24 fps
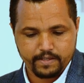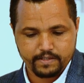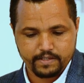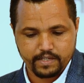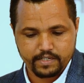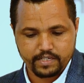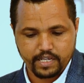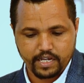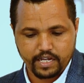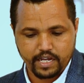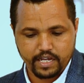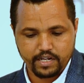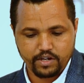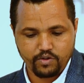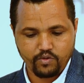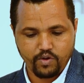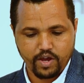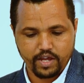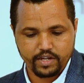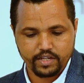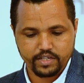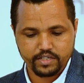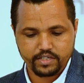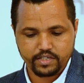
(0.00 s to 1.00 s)
The second
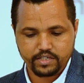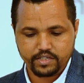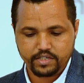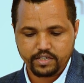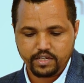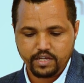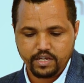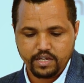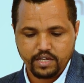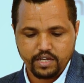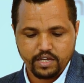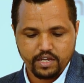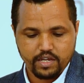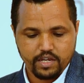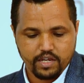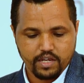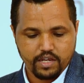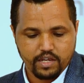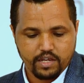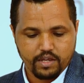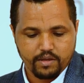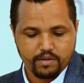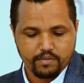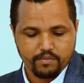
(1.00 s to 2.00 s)
one is
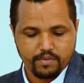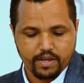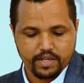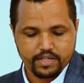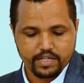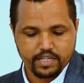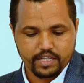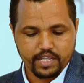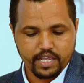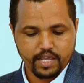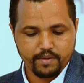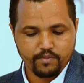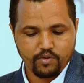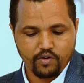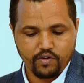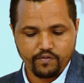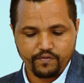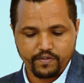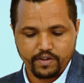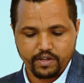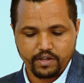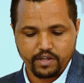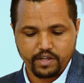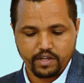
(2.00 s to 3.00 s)
by the theme of
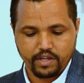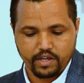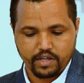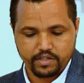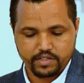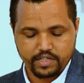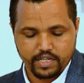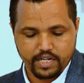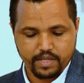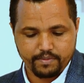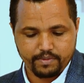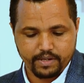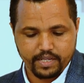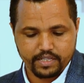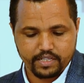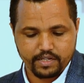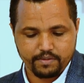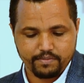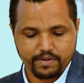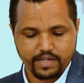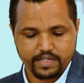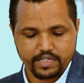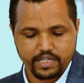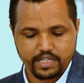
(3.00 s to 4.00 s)

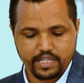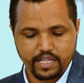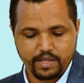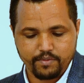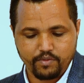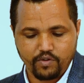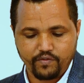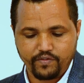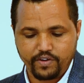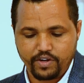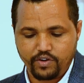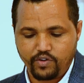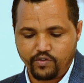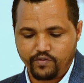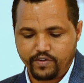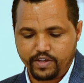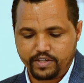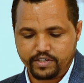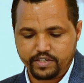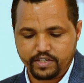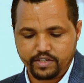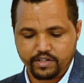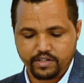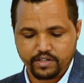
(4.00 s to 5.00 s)
celebrated by the theme of
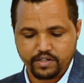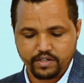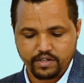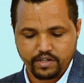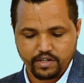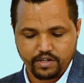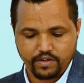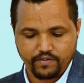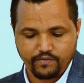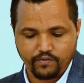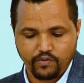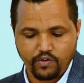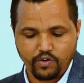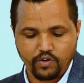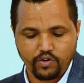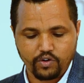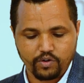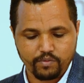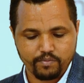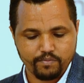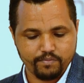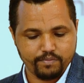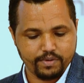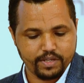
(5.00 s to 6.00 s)
innovation
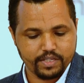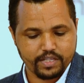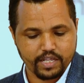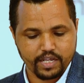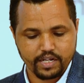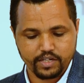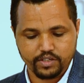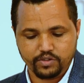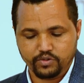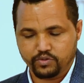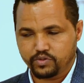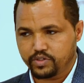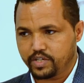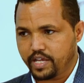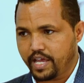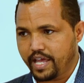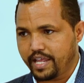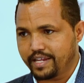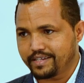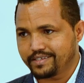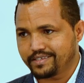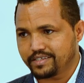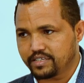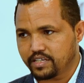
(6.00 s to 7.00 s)
for better youth
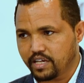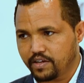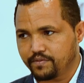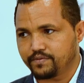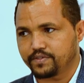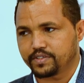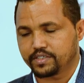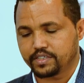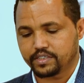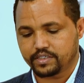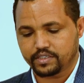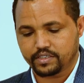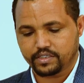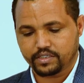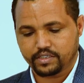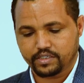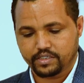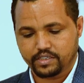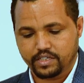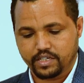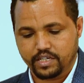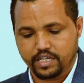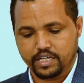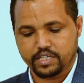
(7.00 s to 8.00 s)
health services.
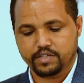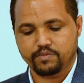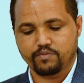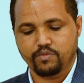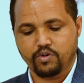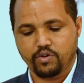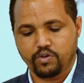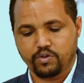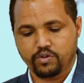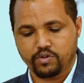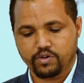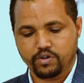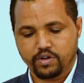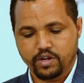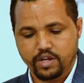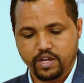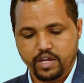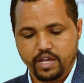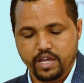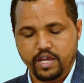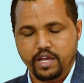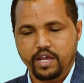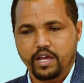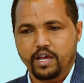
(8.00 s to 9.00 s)
Is more
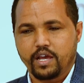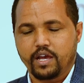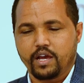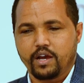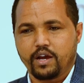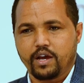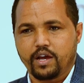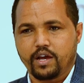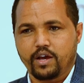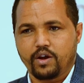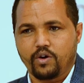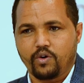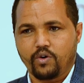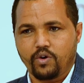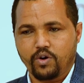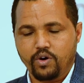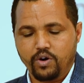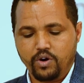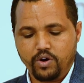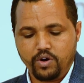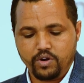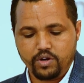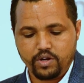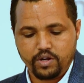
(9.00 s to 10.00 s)

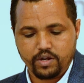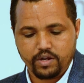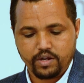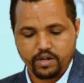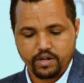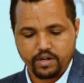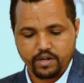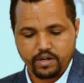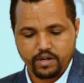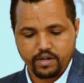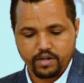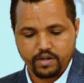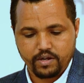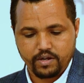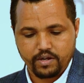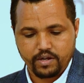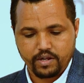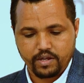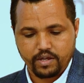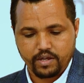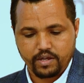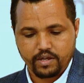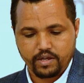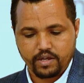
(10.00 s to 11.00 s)
all
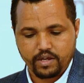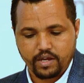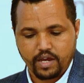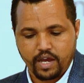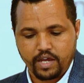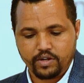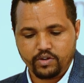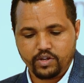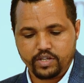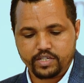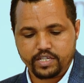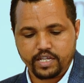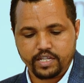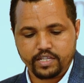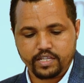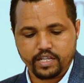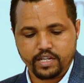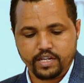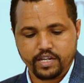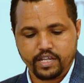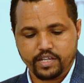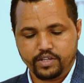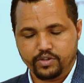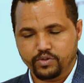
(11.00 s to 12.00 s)
adolescent
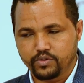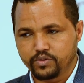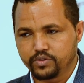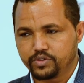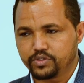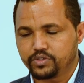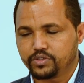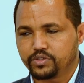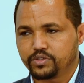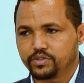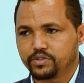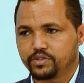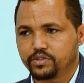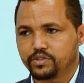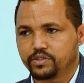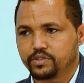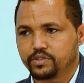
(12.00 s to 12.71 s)
and the youth